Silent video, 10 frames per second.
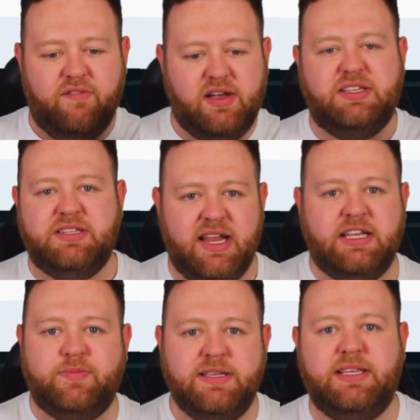versus an
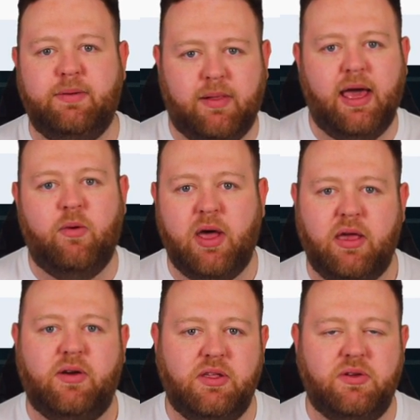SBC player where
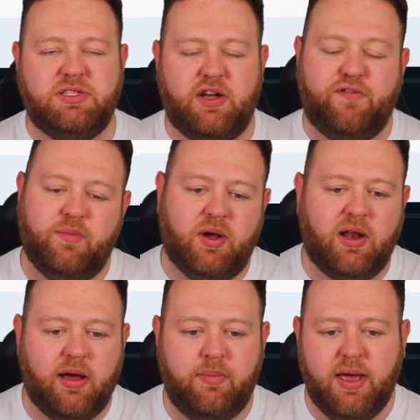you can use stuff from your
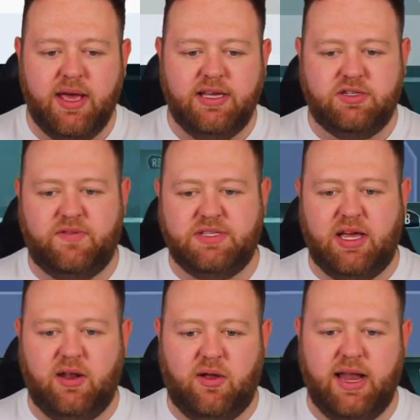club is obviously
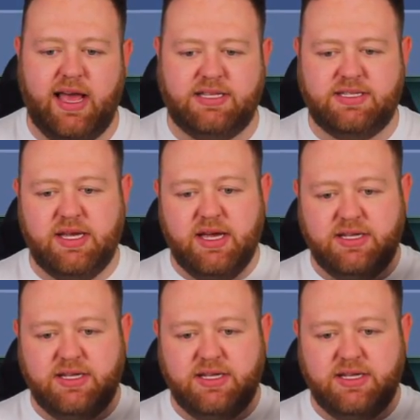a lot less.